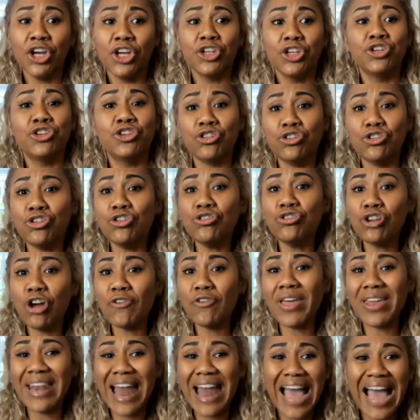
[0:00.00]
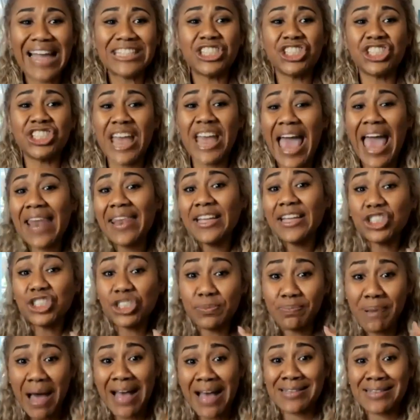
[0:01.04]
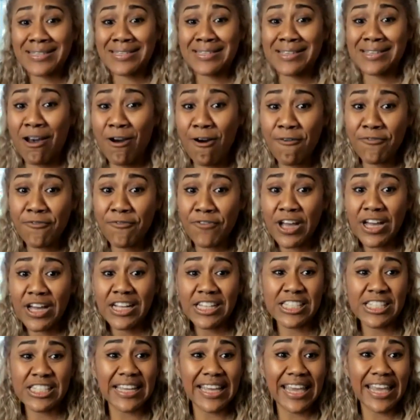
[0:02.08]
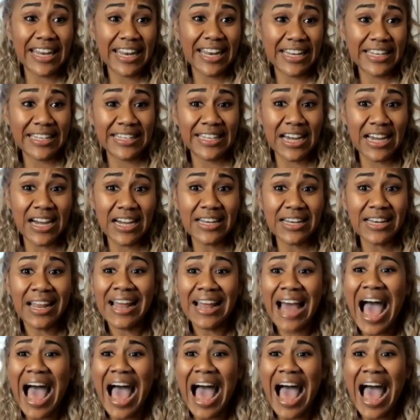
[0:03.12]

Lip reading: Do you know that I challenged myself to get it done?